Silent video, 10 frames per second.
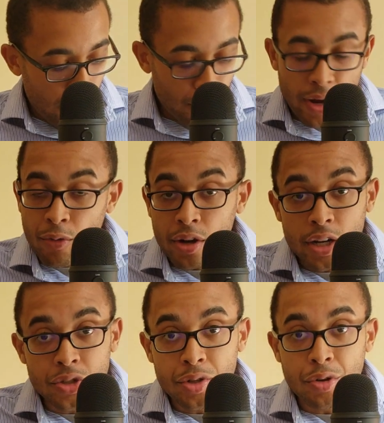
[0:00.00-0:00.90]
Whatever
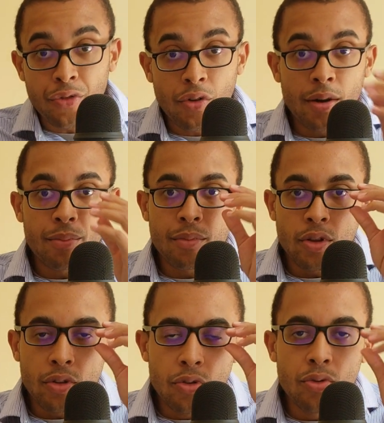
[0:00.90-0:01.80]
country you're from,
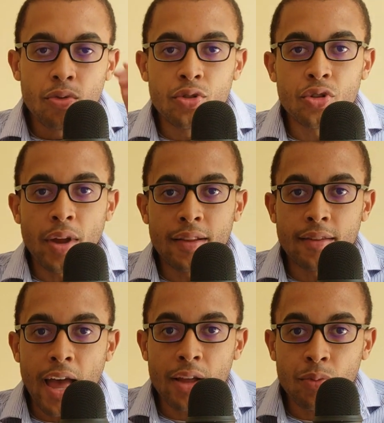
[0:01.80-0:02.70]
you
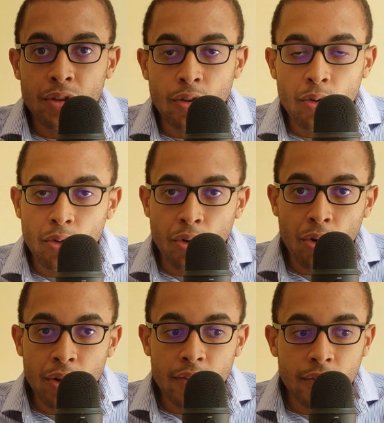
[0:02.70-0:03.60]
transact with the local
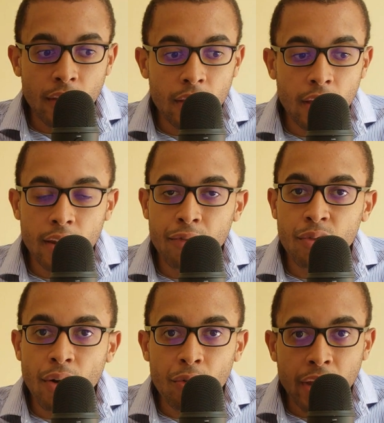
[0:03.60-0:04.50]
currency. And if
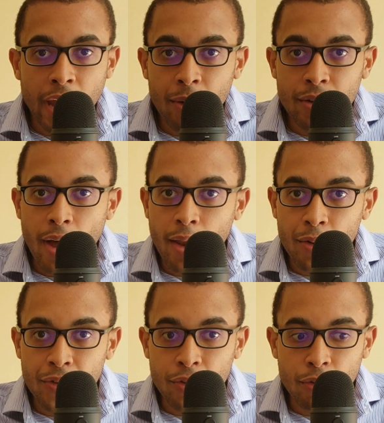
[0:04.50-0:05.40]
you've ever carried
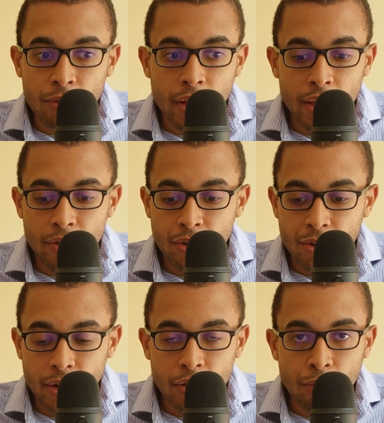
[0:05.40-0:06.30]
dollars in
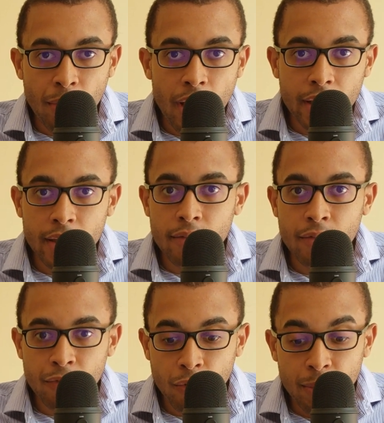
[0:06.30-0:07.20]
your pocket,
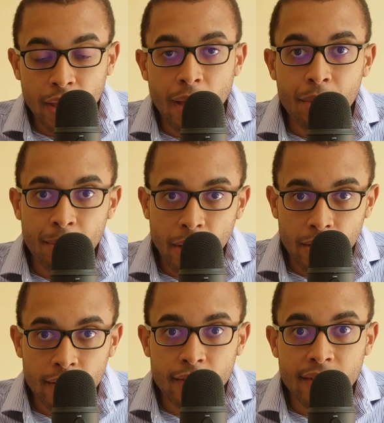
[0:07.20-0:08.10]
for me, I'm an
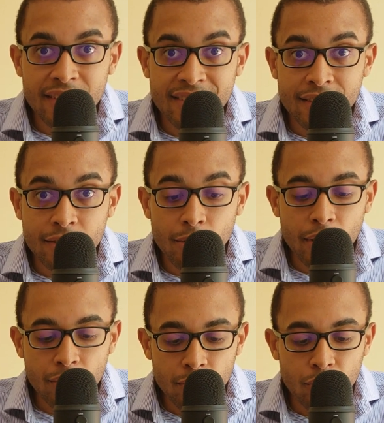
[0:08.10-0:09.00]
American citizen, so I
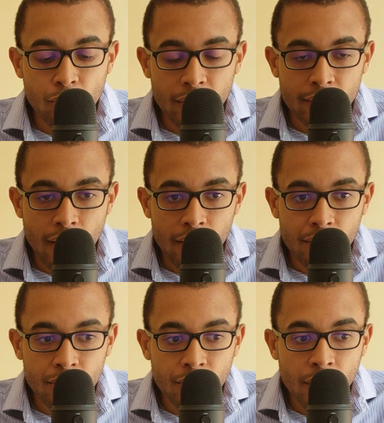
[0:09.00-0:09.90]
use US
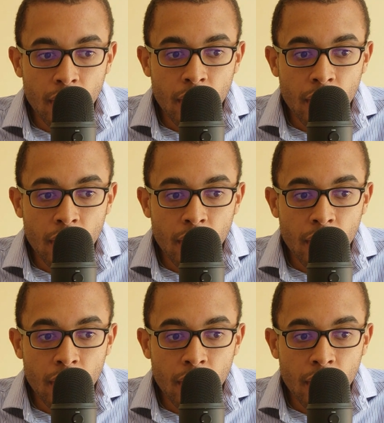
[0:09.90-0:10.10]
dollars.